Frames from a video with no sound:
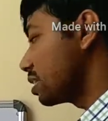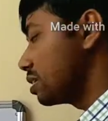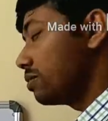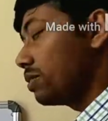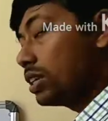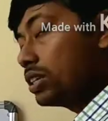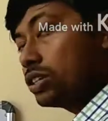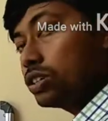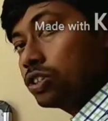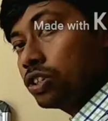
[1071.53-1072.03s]

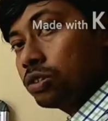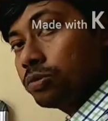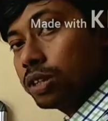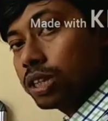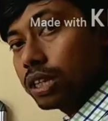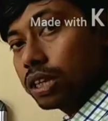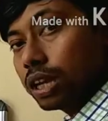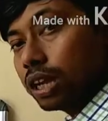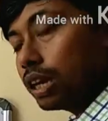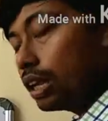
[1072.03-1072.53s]
given in
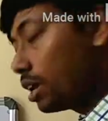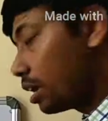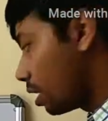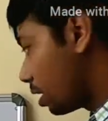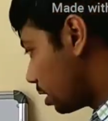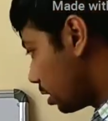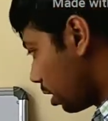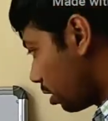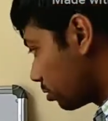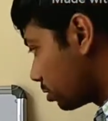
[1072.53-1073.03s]
numerical.
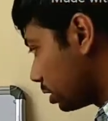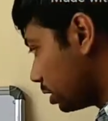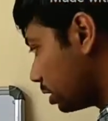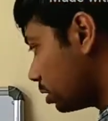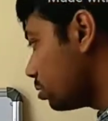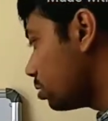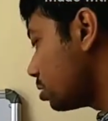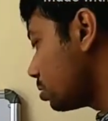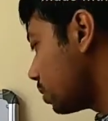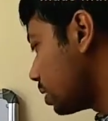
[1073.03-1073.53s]
Now
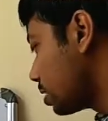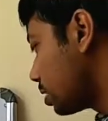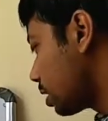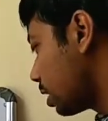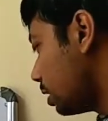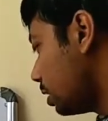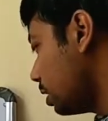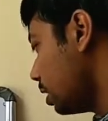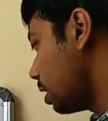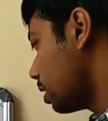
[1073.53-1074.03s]
T2 is
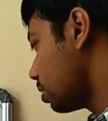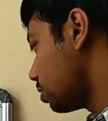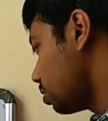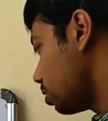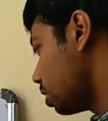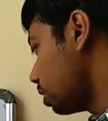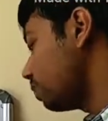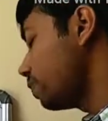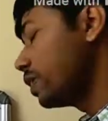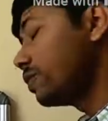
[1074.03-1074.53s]
basically
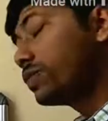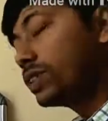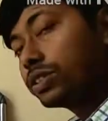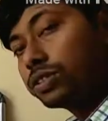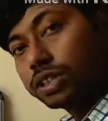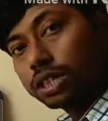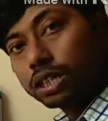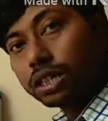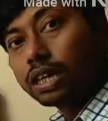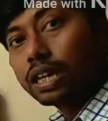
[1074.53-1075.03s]

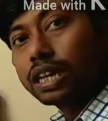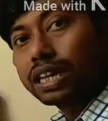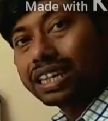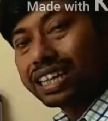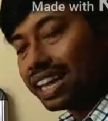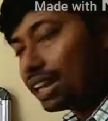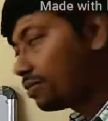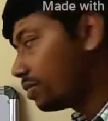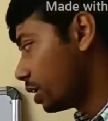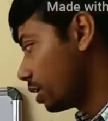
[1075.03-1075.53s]
353
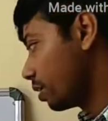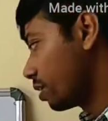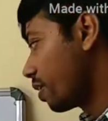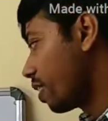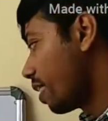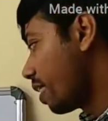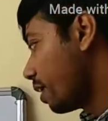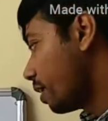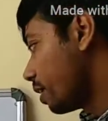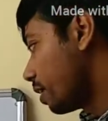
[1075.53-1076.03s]
Kelvin.
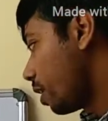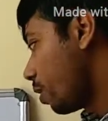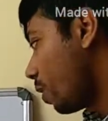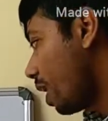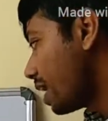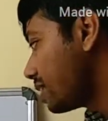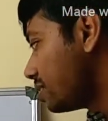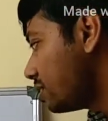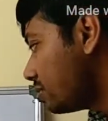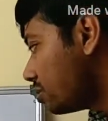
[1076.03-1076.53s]
Now
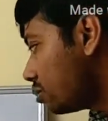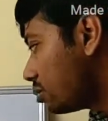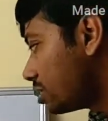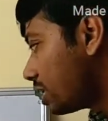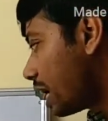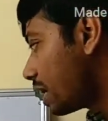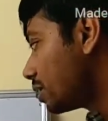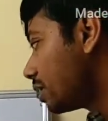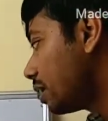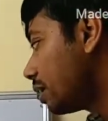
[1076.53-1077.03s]
as you know
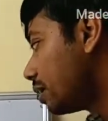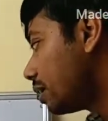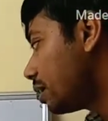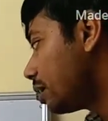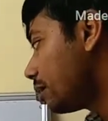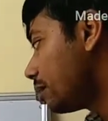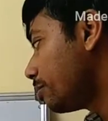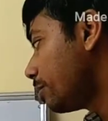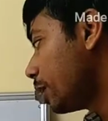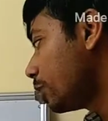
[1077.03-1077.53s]
that the
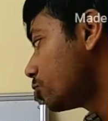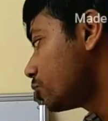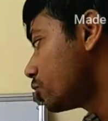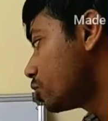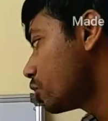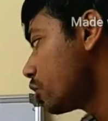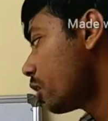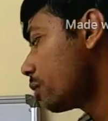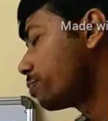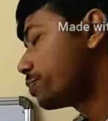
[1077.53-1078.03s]

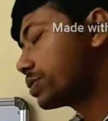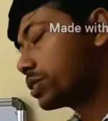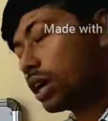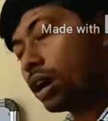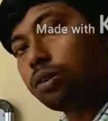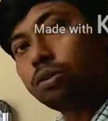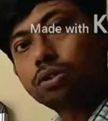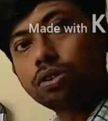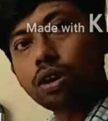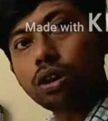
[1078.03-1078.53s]
velocity of
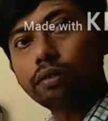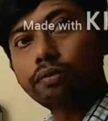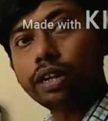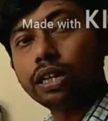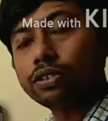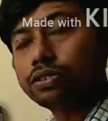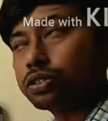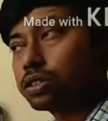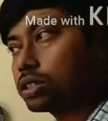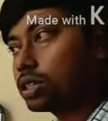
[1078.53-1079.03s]
sound
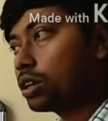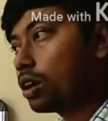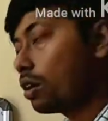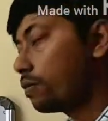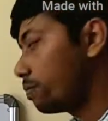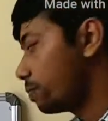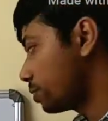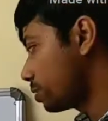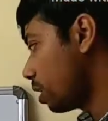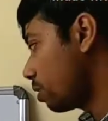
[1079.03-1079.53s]

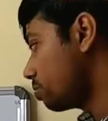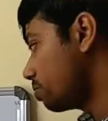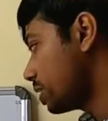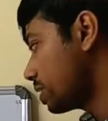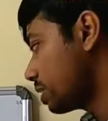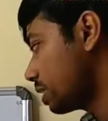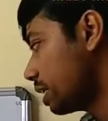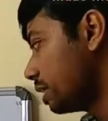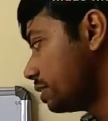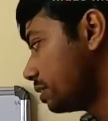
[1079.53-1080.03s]

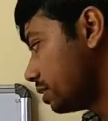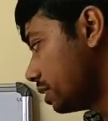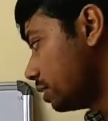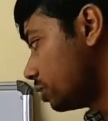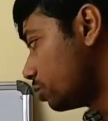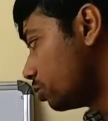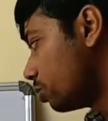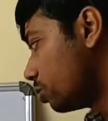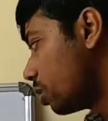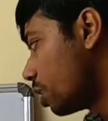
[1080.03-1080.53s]
basically
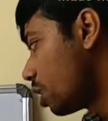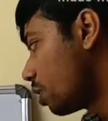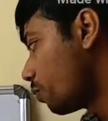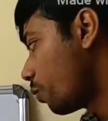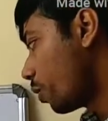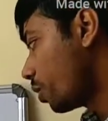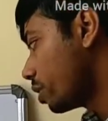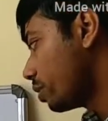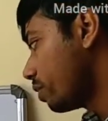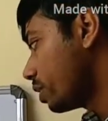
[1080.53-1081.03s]
C2
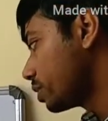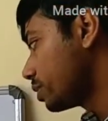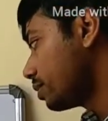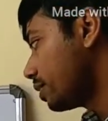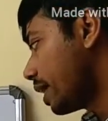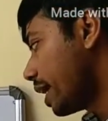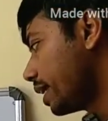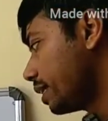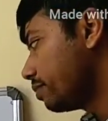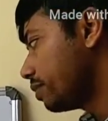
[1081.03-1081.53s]
for reversal
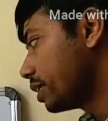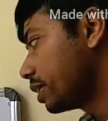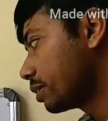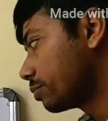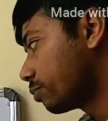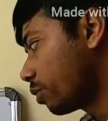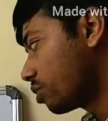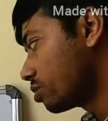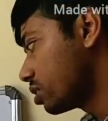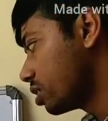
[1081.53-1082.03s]

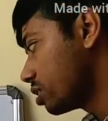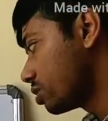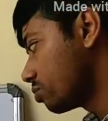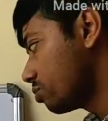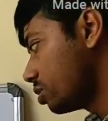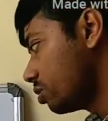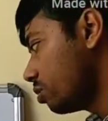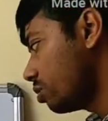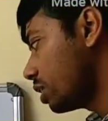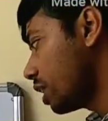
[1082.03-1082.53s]
adiabatic process,
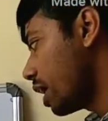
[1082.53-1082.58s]
we know